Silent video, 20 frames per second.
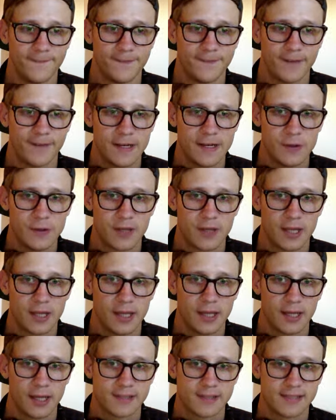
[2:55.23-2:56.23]
you can
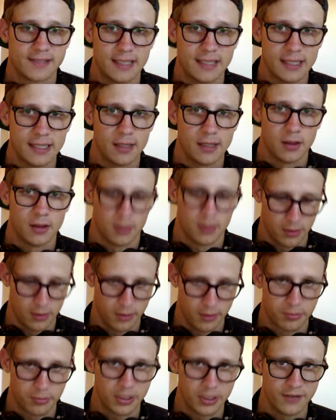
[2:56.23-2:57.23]
like see the
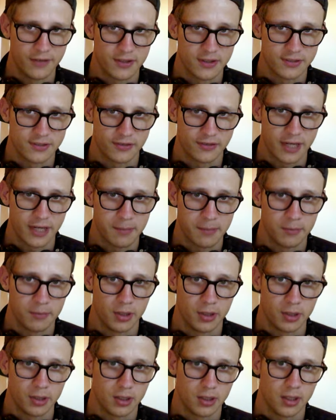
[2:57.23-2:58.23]
previous frame,
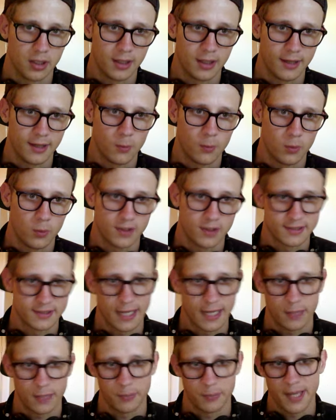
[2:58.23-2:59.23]
but with a slight
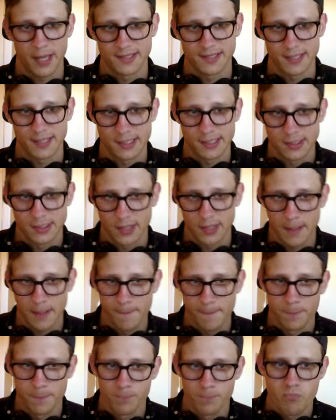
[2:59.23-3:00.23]
opacity to it.
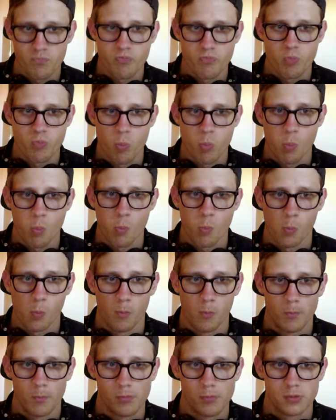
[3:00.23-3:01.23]

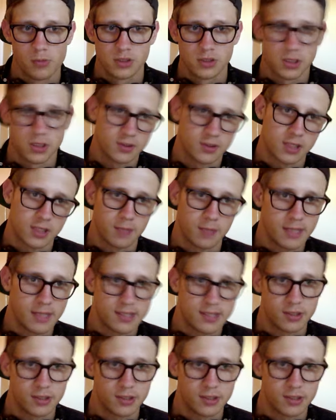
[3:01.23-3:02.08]
So it's going to be easier to